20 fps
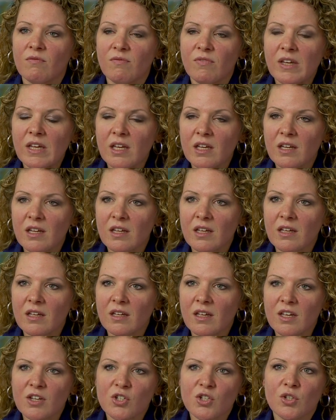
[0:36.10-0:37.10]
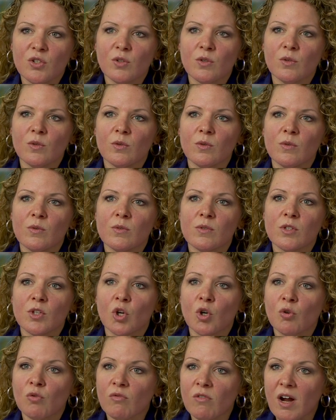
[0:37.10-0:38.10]
feeding issues,
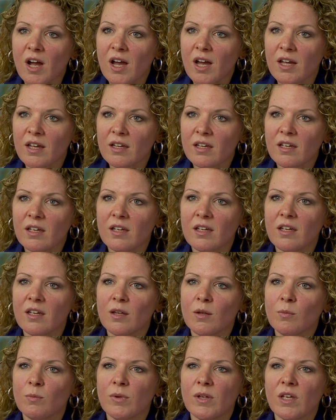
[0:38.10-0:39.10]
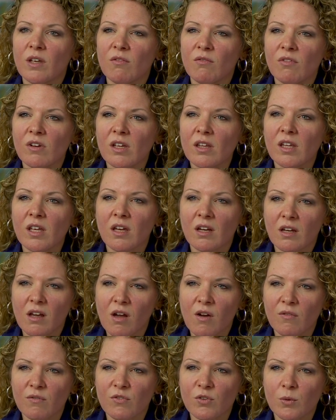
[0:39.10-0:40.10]
crying, being really
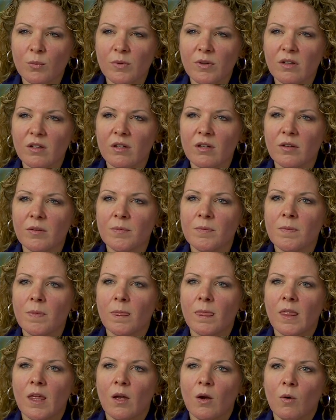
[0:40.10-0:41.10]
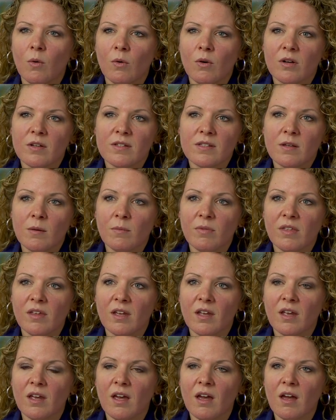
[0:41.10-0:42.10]
uncomfortable, or
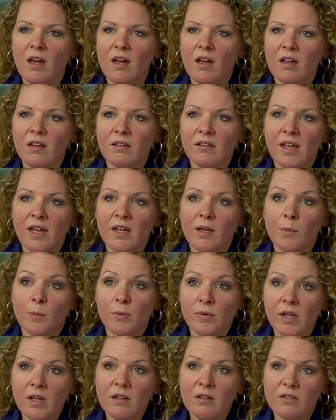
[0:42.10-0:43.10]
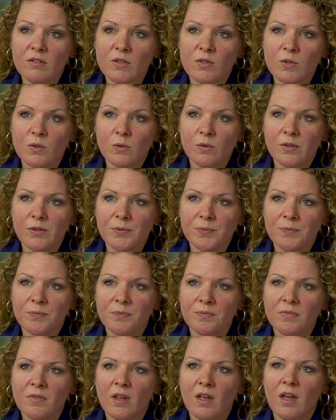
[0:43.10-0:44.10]
something like blood in the stool.
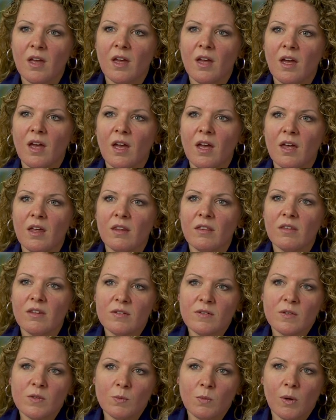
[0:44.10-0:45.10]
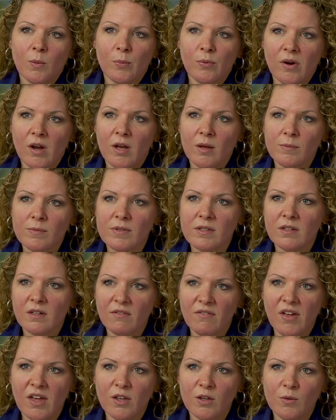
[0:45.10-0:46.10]
And this is what prompts an
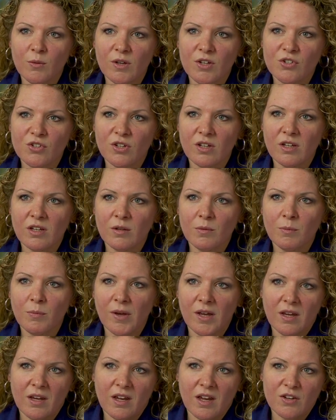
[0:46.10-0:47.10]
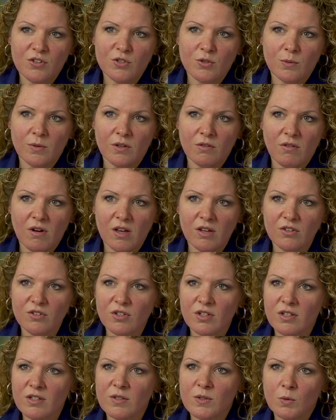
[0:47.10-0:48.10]
evaluation by a
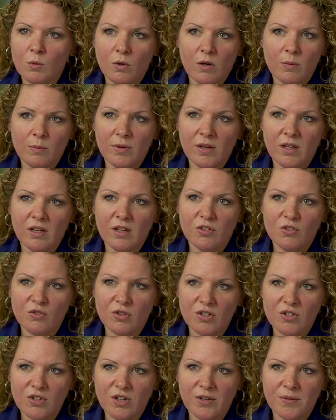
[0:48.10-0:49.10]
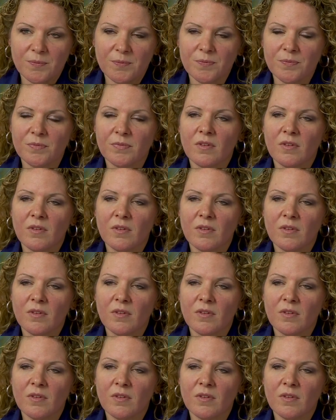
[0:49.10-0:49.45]
gastroenterologist or a pediatrician.